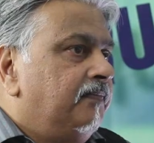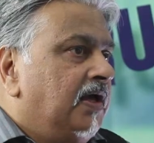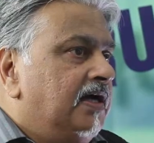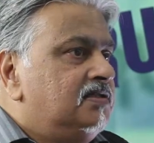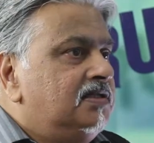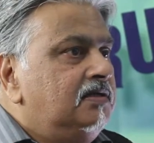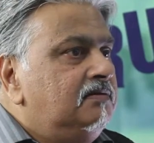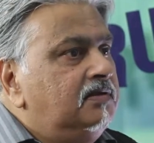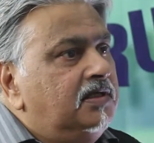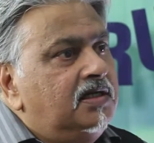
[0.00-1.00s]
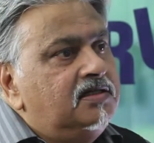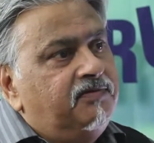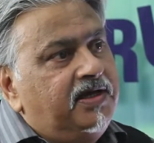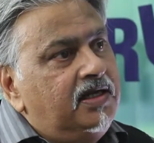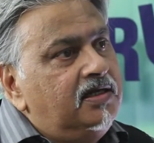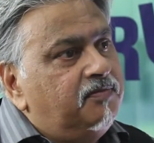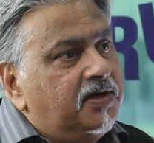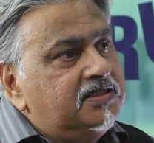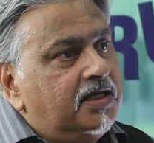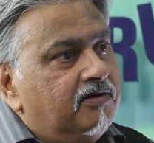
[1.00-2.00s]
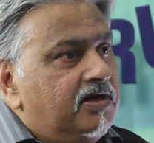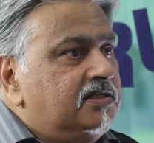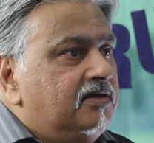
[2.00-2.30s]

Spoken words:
I've seen idli is varying in price like crazy.